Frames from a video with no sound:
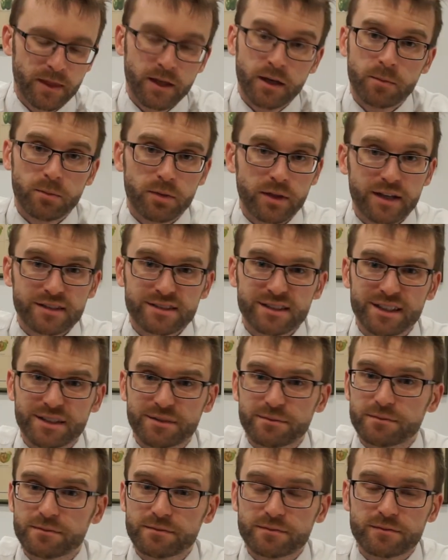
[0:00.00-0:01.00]
But that's
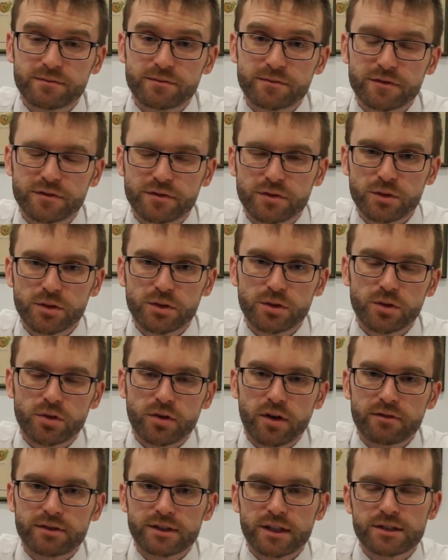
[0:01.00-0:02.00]
it for
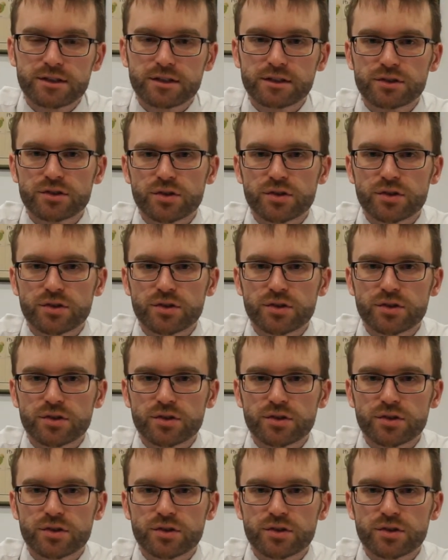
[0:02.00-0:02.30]
gravitation.